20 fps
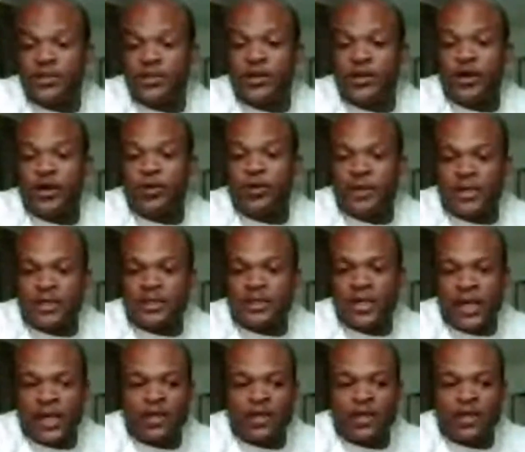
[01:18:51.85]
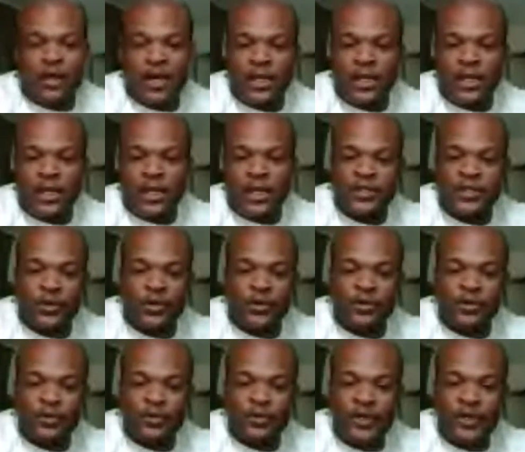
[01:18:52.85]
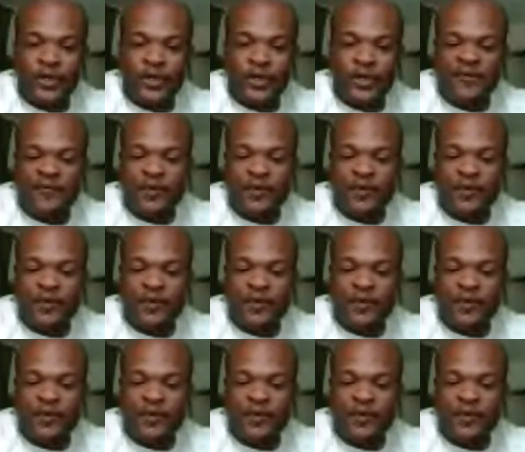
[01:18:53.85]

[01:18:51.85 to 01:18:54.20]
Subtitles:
because I love the Turtles or whatever.